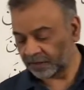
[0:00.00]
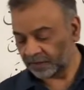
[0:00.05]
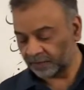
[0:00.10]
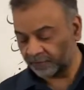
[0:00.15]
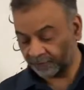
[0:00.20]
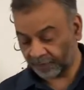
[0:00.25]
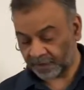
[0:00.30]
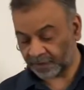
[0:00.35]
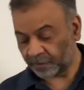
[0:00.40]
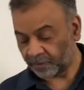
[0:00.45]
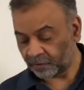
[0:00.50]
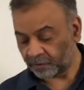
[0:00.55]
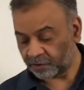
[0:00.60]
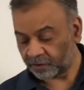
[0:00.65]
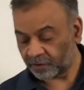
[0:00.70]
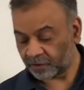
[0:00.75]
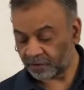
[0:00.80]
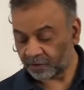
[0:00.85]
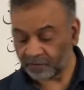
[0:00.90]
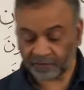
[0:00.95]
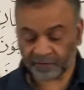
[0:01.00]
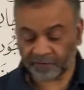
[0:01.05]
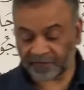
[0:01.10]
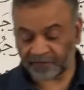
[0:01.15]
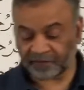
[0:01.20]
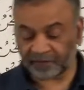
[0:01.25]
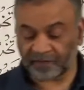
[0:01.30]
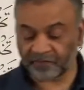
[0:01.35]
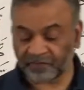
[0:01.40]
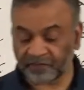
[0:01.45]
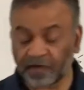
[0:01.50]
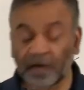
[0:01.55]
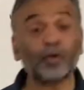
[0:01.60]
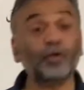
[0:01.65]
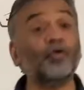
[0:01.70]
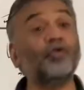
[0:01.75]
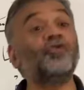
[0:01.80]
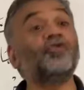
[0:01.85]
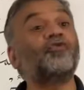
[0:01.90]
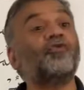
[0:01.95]
Very good. Faisal said
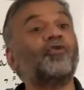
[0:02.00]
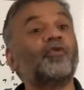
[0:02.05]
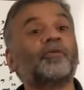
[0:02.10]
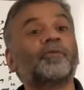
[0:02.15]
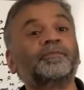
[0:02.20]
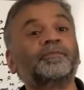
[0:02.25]
unzur